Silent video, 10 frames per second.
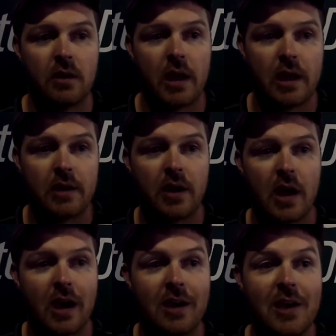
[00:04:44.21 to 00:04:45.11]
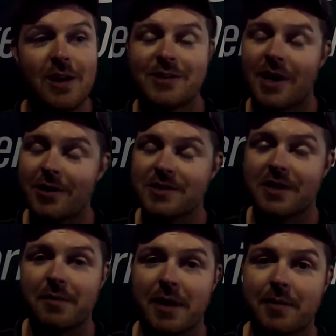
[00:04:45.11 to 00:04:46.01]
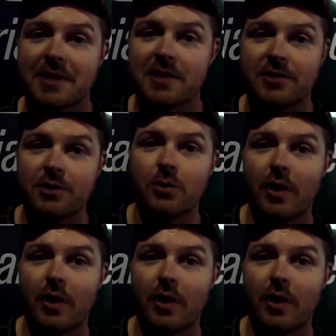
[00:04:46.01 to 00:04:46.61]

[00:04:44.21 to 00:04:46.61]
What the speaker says: and tires is going to make a big deal too.